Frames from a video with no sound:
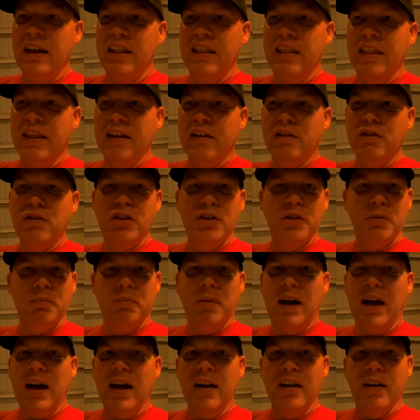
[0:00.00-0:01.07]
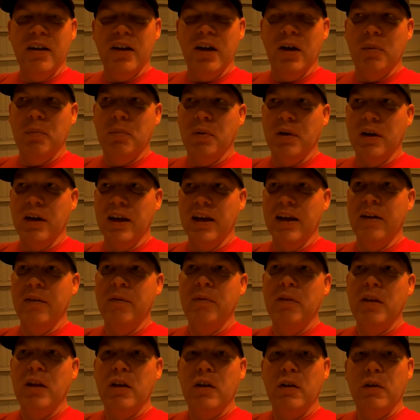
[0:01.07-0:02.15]
they'll just buy a company
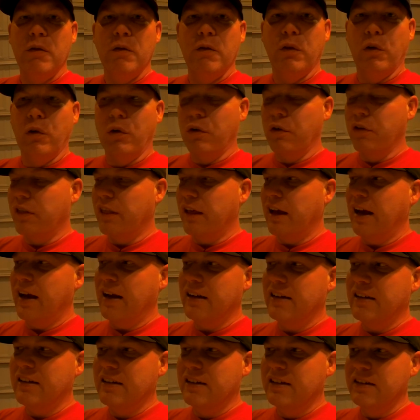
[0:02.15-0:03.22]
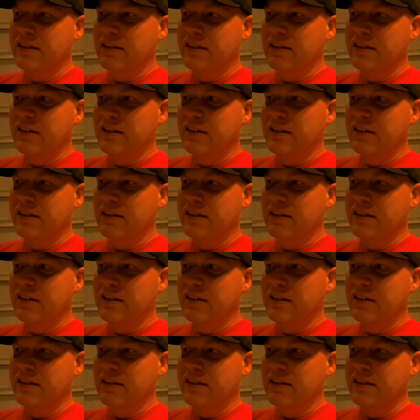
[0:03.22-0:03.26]
for that